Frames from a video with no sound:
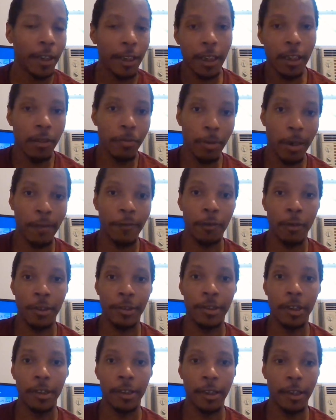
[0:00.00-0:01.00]
He's probably
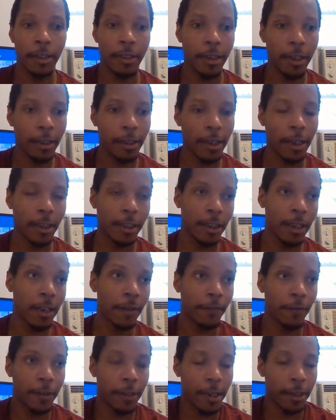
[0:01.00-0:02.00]
going to sit there and take that as
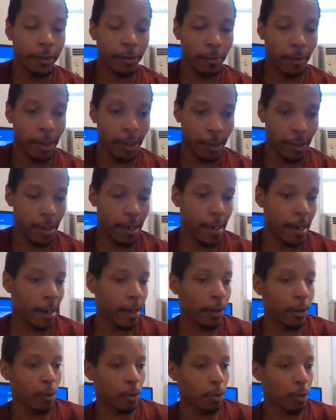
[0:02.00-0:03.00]
an invitation, like, all
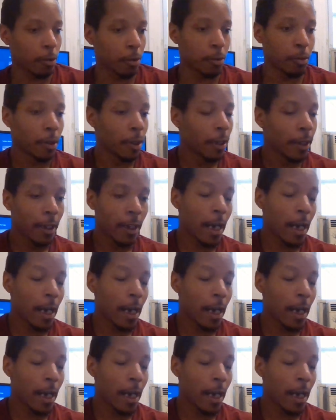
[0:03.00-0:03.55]
right, cool.